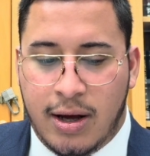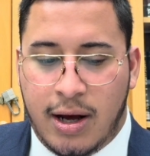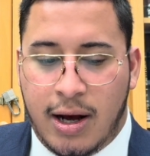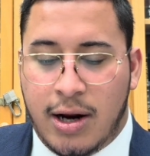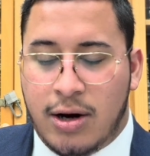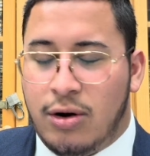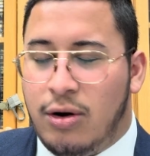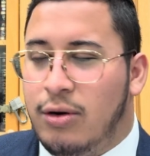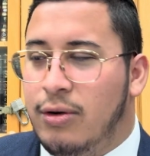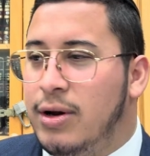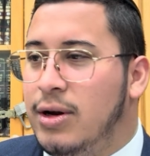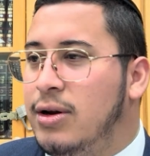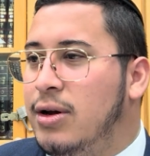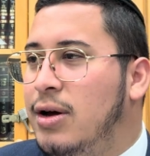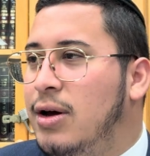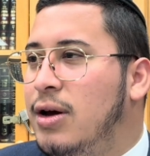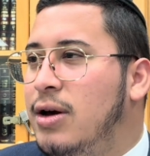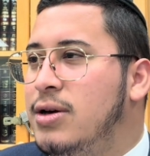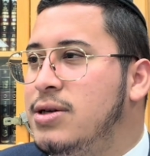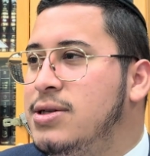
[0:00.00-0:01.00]
I know
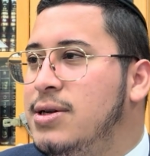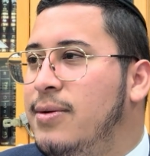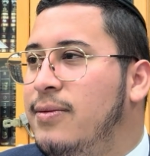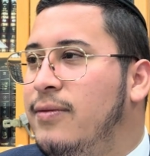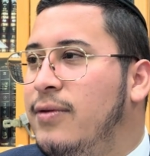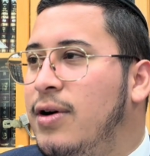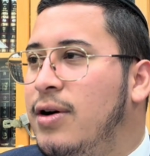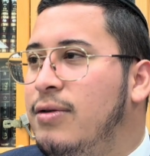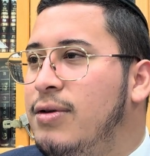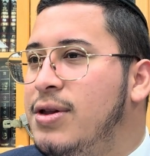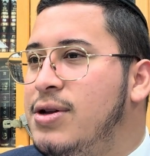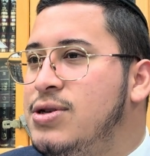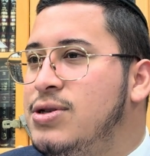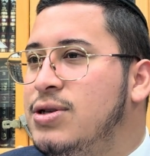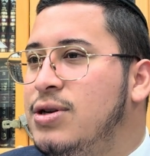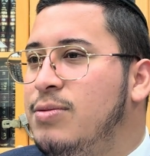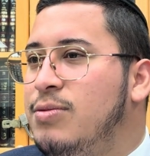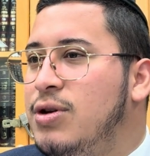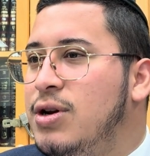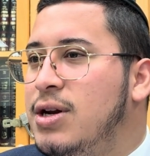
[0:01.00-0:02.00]
in some very
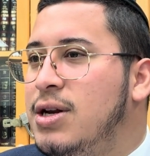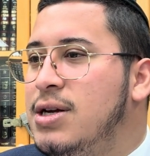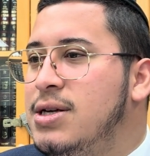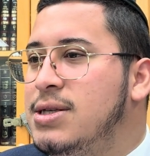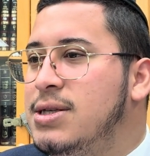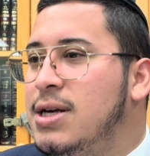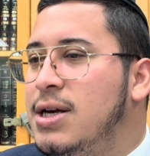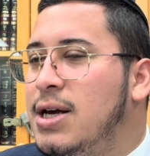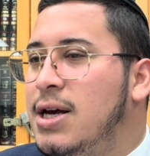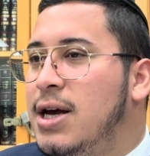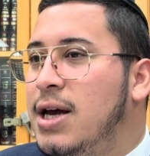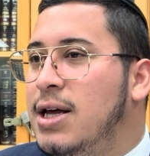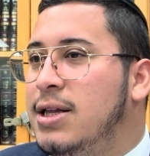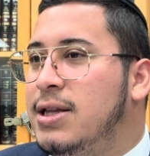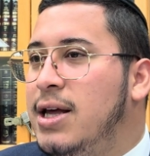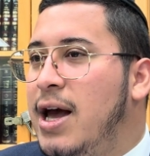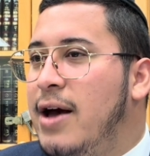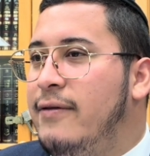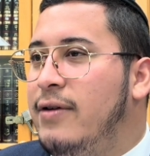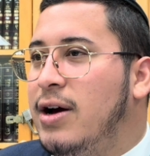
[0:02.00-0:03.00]
religious communities,
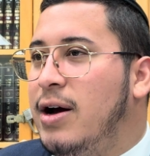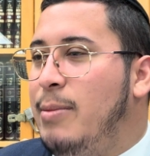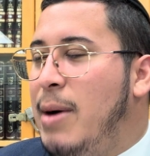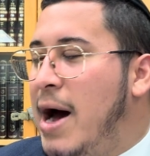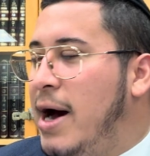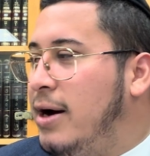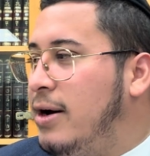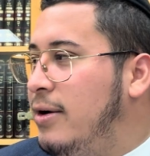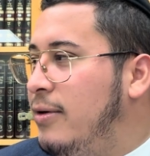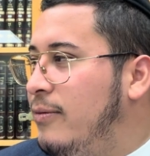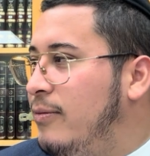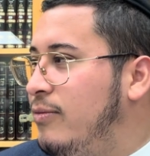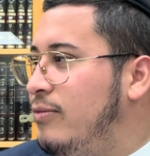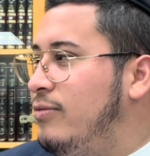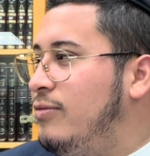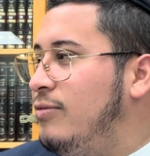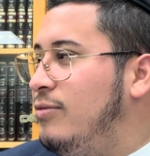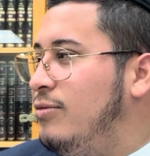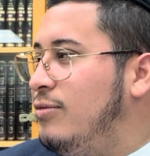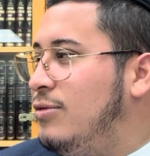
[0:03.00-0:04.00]
they have a gemach,
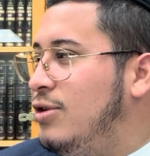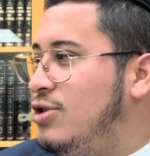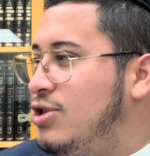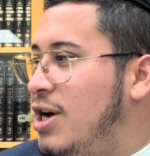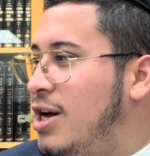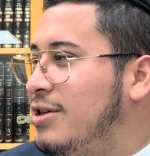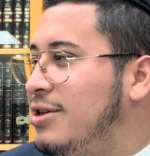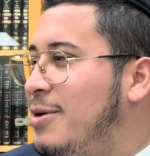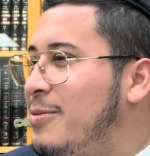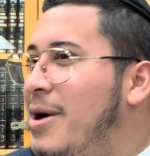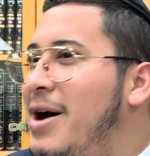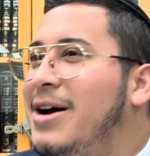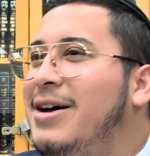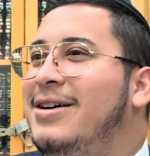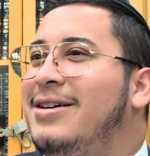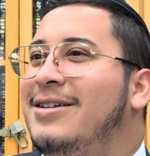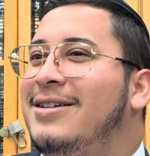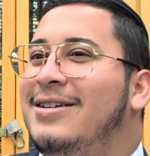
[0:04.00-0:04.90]
child gemach.